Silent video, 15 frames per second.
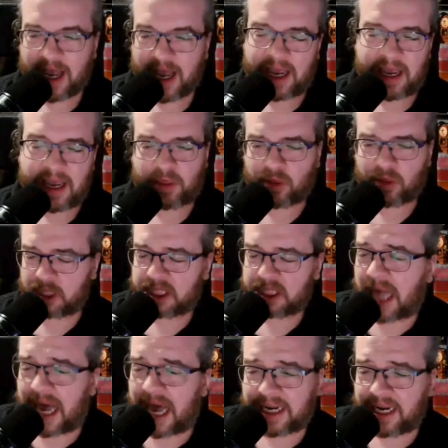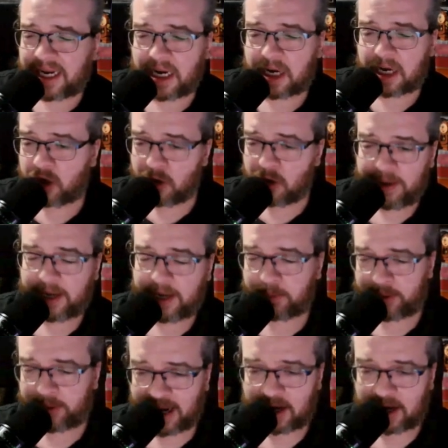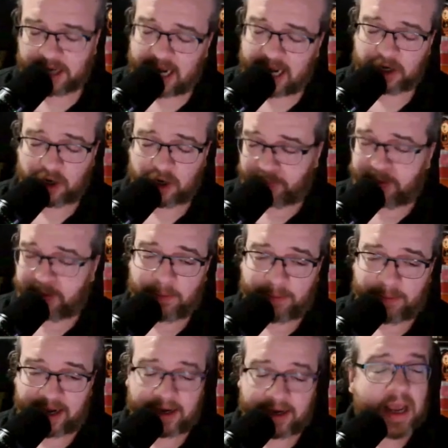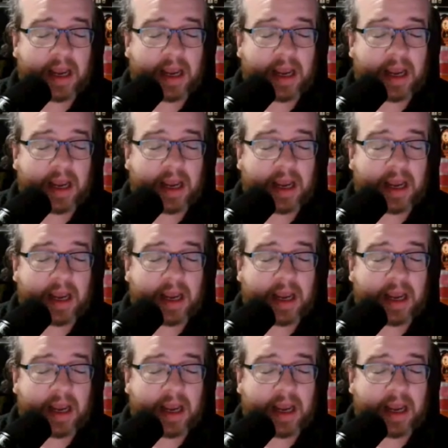He slotted in a new Peter Pan, not a new Peter Pan.